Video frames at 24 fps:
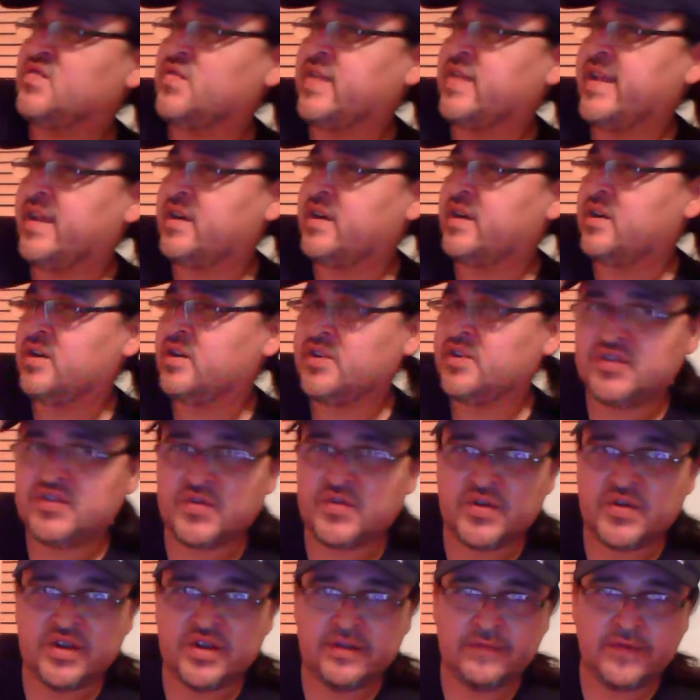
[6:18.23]
later
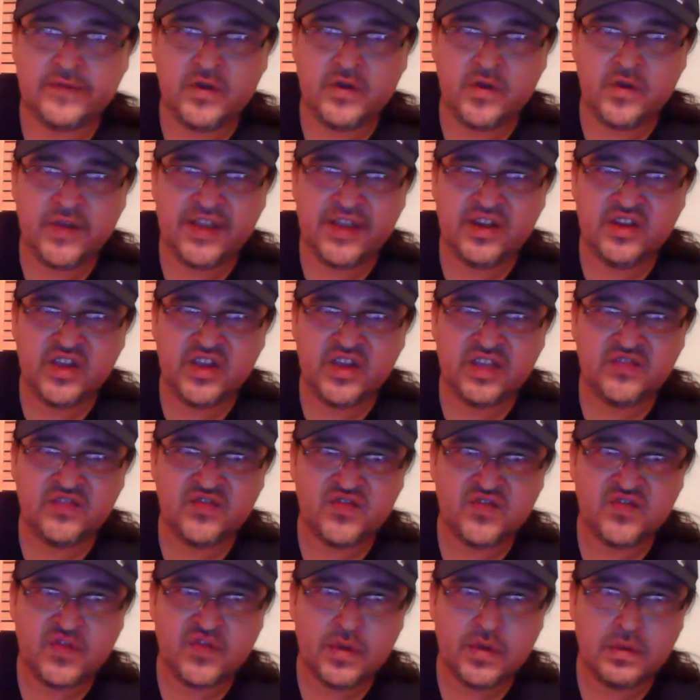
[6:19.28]
sort of going
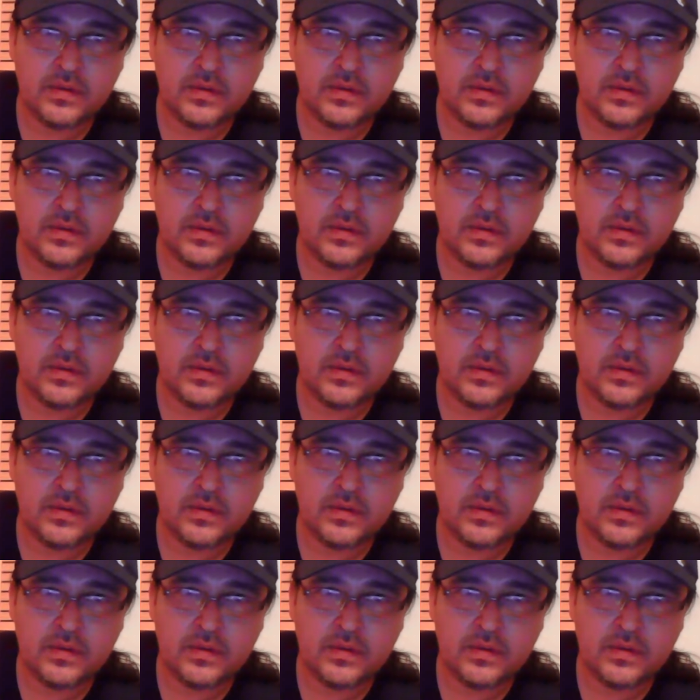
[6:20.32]
nuts